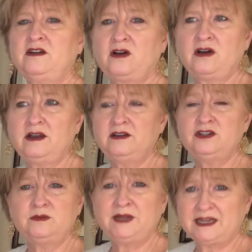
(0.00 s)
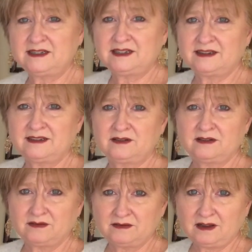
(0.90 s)
on gymnastics
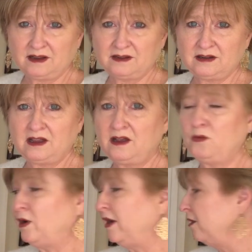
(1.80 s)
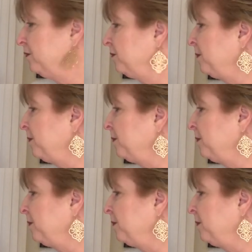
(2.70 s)
wear.